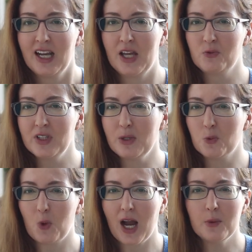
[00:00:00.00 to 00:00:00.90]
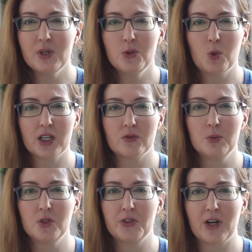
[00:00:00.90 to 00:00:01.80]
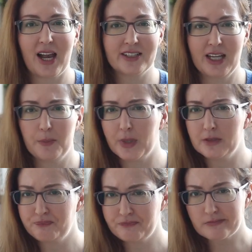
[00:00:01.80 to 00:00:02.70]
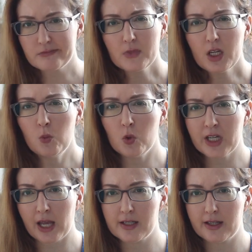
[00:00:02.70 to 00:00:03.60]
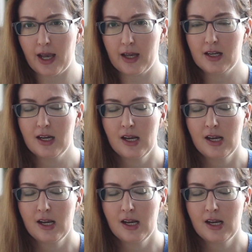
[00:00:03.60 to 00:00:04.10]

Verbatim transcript: And really, why would you want to remove your accent? But we'll get to that.